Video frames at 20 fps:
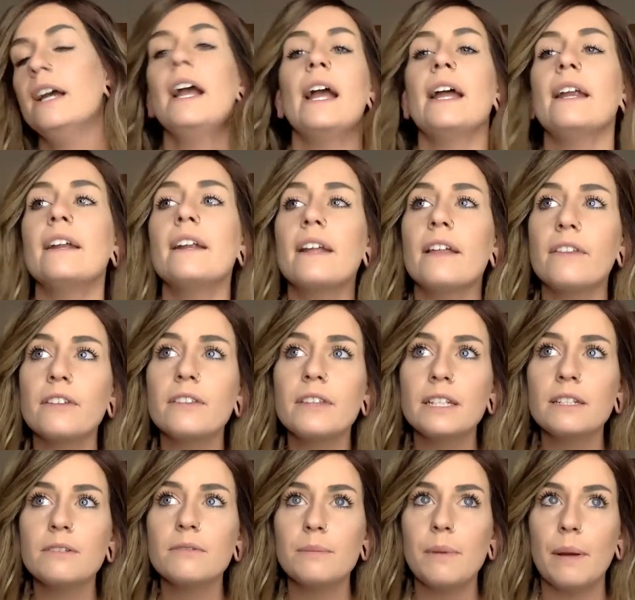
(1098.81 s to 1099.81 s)
And another thing
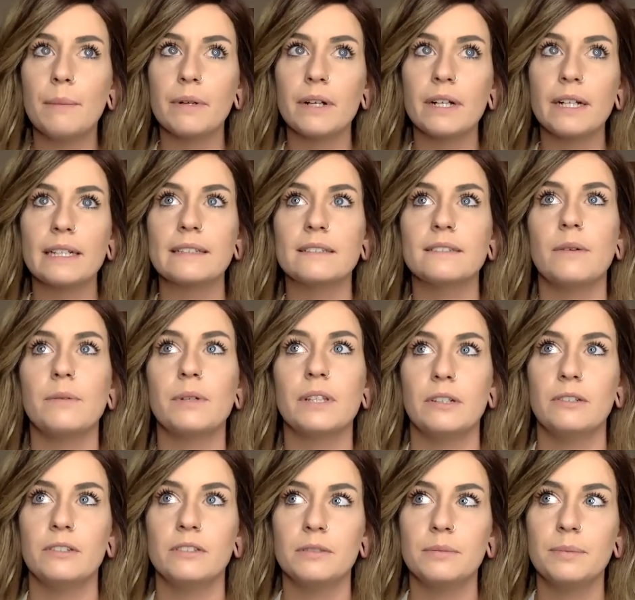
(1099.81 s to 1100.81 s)
to remember is that with
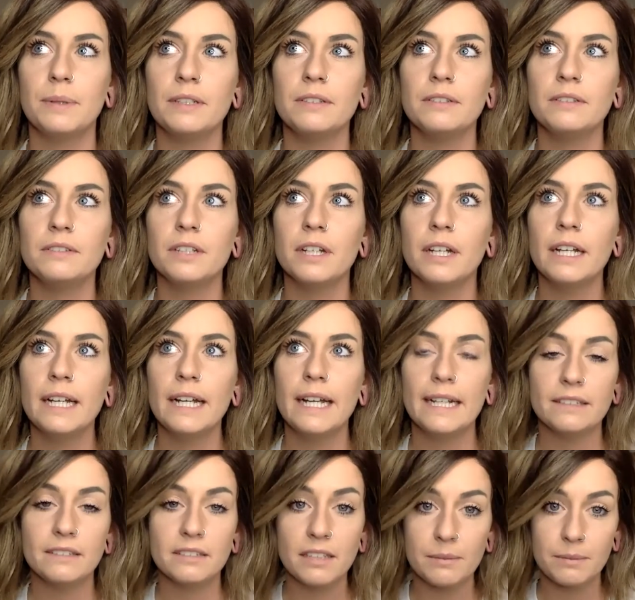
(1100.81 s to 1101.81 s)
host post,
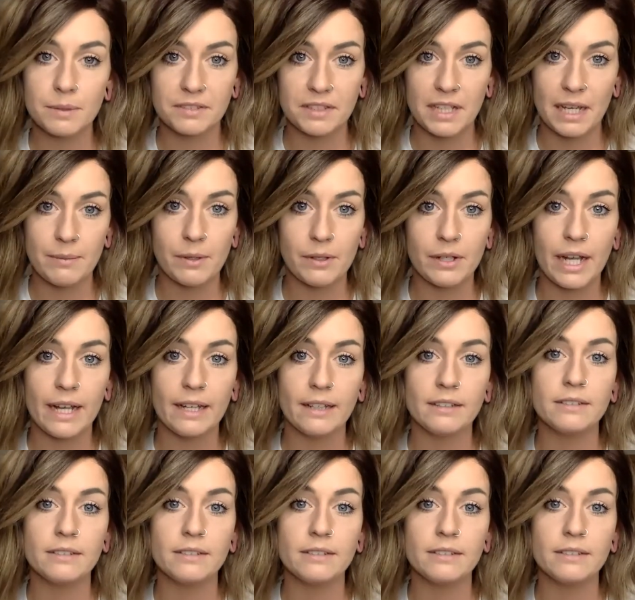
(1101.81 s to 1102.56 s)
it's a numbers game, okay?